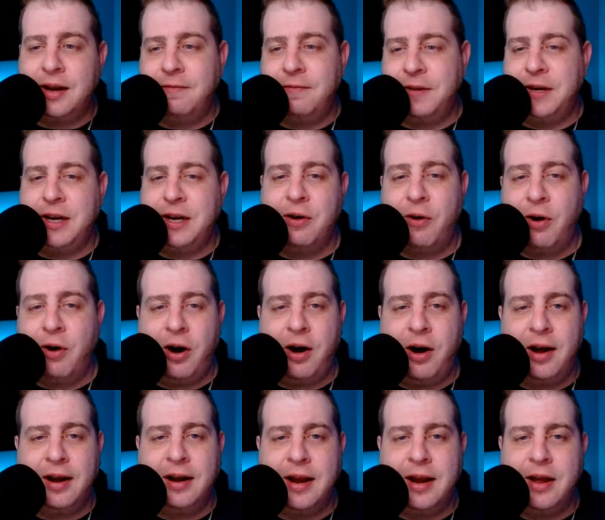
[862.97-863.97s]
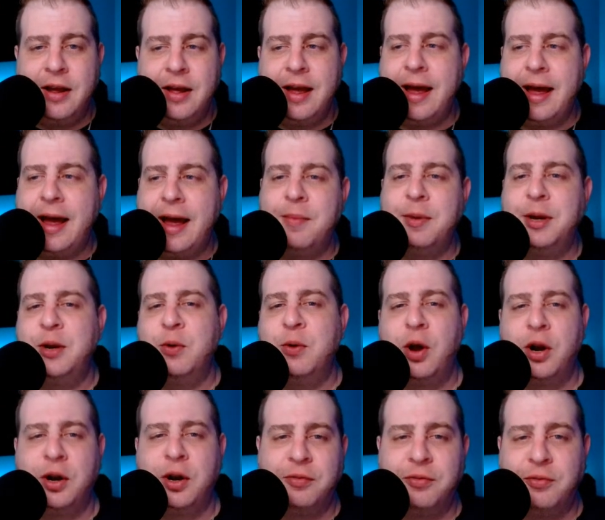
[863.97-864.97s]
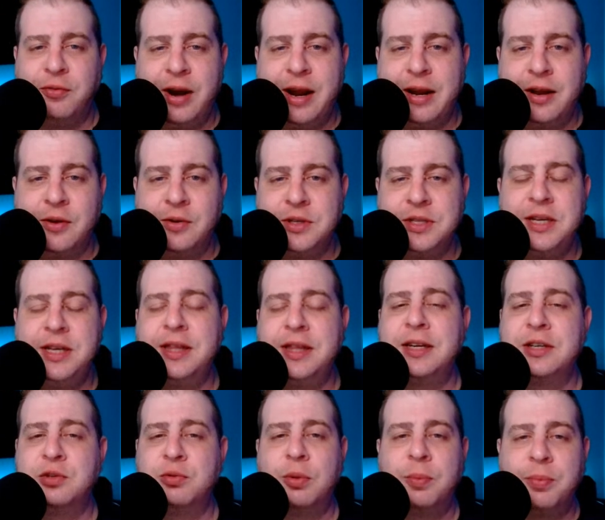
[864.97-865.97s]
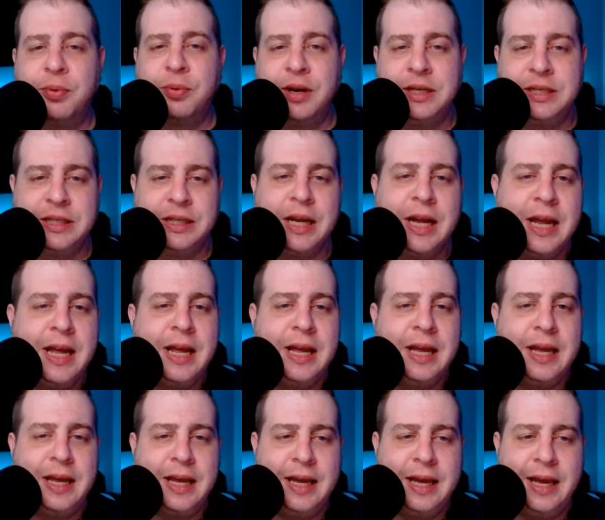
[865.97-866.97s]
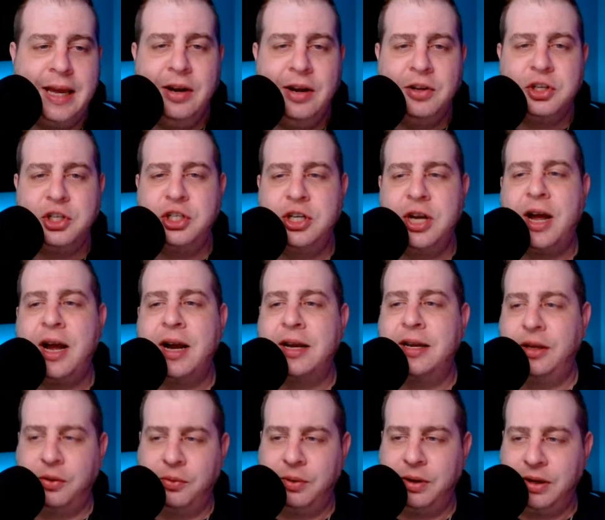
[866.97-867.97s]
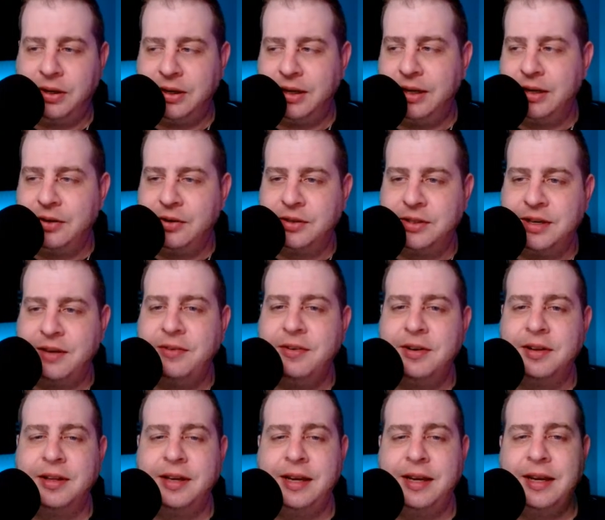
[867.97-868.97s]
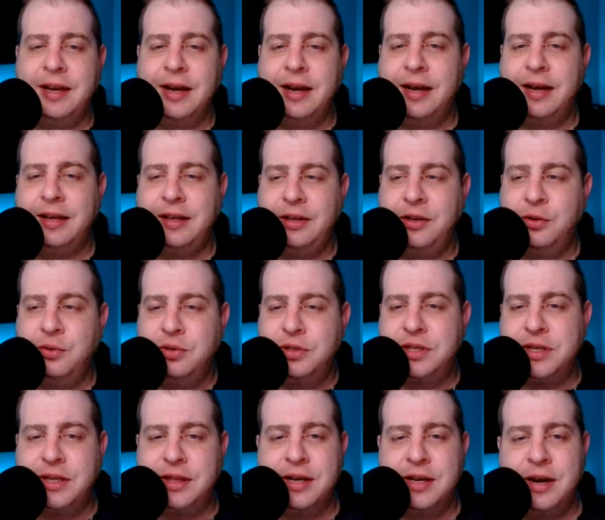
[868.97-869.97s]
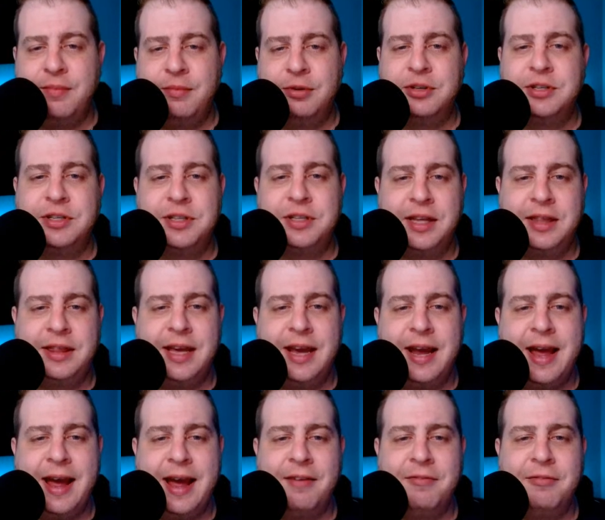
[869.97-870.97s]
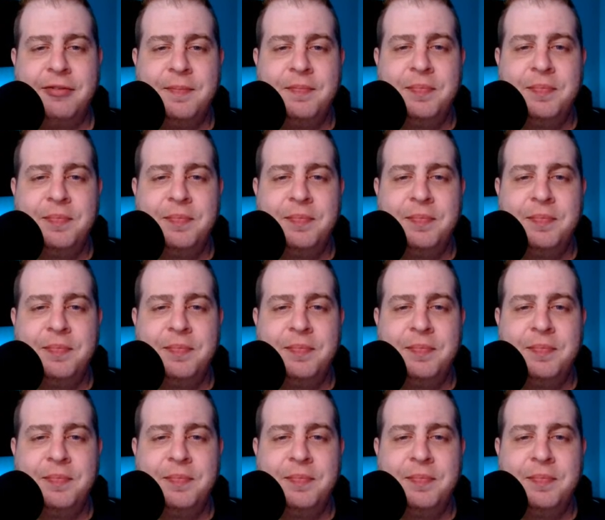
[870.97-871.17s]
video on how many Wander Francos he thinks were printed. It'll shock you. It'll definitely, using the numbers that they have